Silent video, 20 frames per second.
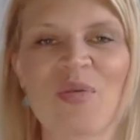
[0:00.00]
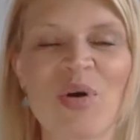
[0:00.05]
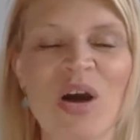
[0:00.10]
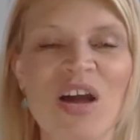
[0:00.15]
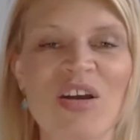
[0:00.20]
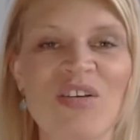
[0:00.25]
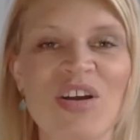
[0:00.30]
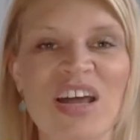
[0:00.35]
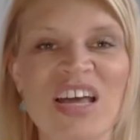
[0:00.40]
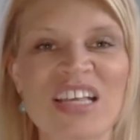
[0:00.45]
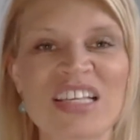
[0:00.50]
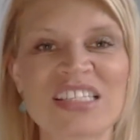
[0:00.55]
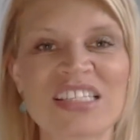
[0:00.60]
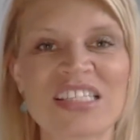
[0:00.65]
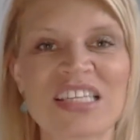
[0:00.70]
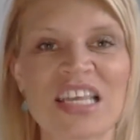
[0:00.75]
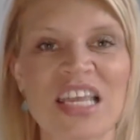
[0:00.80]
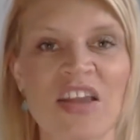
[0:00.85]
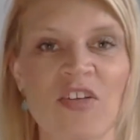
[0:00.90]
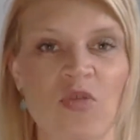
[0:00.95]
Whereas
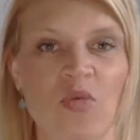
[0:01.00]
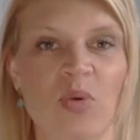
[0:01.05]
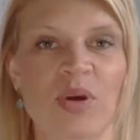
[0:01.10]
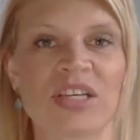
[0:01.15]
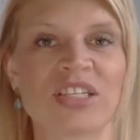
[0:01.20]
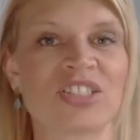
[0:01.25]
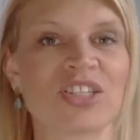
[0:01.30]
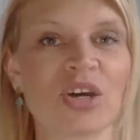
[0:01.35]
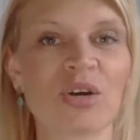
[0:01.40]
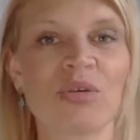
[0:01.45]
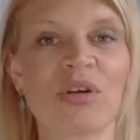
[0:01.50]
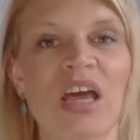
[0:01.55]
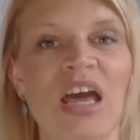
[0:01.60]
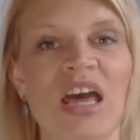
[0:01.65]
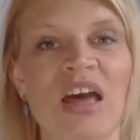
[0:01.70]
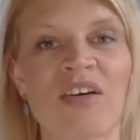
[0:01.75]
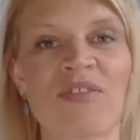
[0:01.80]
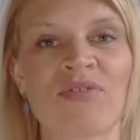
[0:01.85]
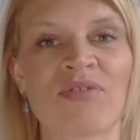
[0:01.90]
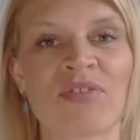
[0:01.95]
if we don't
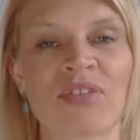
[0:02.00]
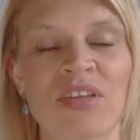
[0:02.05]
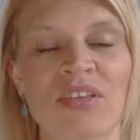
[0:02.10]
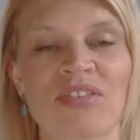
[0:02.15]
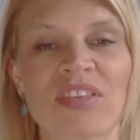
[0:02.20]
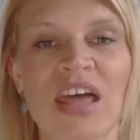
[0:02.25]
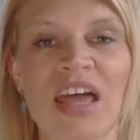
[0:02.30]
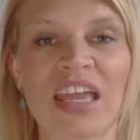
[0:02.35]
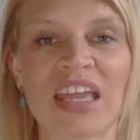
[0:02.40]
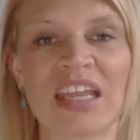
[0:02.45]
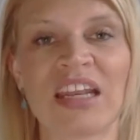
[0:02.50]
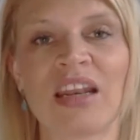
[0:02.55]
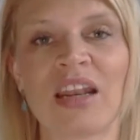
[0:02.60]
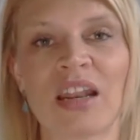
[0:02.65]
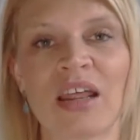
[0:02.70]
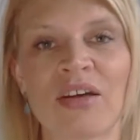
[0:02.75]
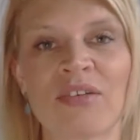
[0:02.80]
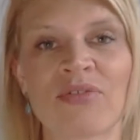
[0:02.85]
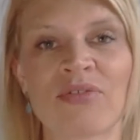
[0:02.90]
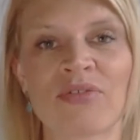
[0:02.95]
have that
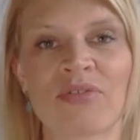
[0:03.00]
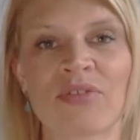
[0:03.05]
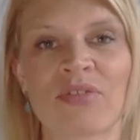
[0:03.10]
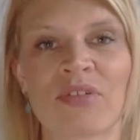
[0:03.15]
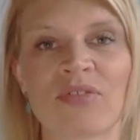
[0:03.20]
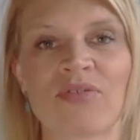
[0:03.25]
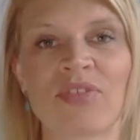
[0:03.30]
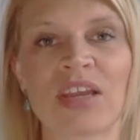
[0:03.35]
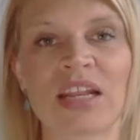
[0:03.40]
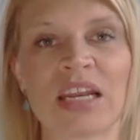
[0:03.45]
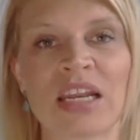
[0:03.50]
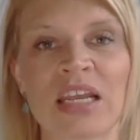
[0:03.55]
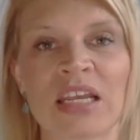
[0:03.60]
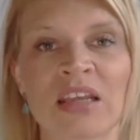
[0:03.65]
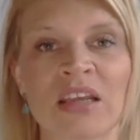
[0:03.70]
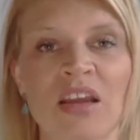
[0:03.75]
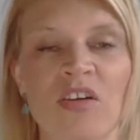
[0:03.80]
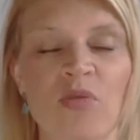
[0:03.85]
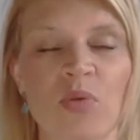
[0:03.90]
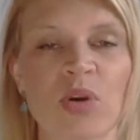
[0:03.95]
in-love
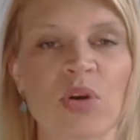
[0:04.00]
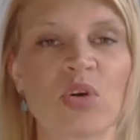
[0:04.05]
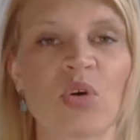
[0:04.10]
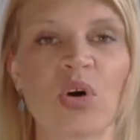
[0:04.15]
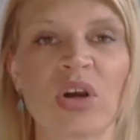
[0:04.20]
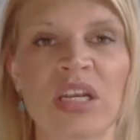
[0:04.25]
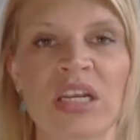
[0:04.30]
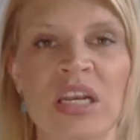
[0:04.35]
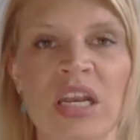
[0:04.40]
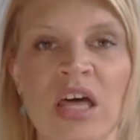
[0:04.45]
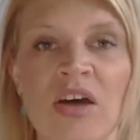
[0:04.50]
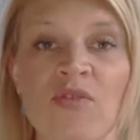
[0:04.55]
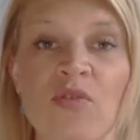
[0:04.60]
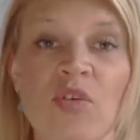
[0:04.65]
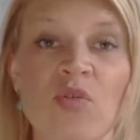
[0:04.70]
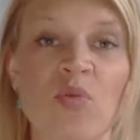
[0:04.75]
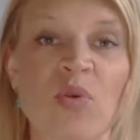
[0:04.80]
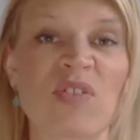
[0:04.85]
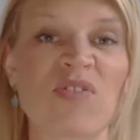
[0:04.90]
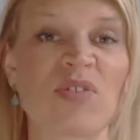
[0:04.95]
feeling, if we're not in love,
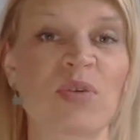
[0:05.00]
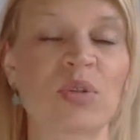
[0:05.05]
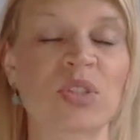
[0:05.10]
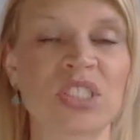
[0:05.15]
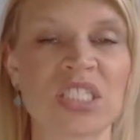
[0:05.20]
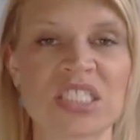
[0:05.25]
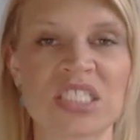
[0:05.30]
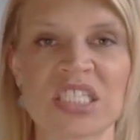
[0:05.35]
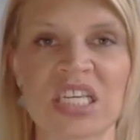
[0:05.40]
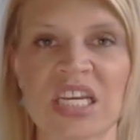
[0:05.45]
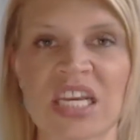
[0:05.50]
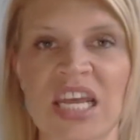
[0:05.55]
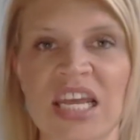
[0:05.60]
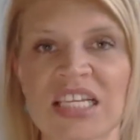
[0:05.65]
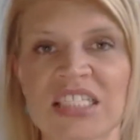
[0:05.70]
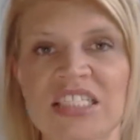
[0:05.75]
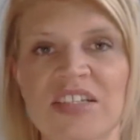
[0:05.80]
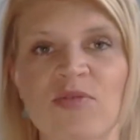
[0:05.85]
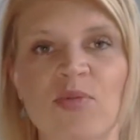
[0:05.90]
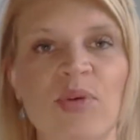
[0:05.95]
if we feel
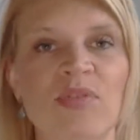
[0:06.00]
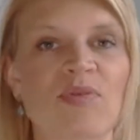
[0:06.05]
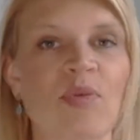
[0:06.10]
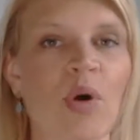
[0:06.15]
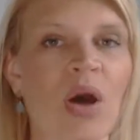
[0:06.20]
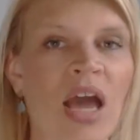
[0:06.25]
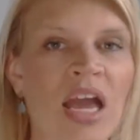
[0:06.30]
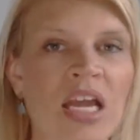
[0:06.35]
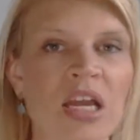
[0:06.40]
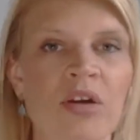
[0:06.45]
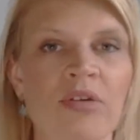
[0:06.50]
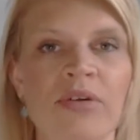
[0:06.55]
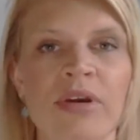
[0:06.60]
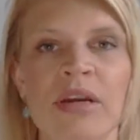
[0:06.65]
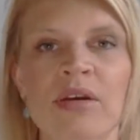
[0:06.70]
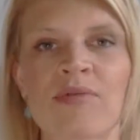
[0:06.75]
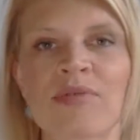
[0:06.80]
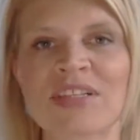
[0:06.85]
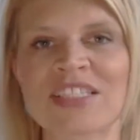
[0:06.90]
disconnected, if we feel angry,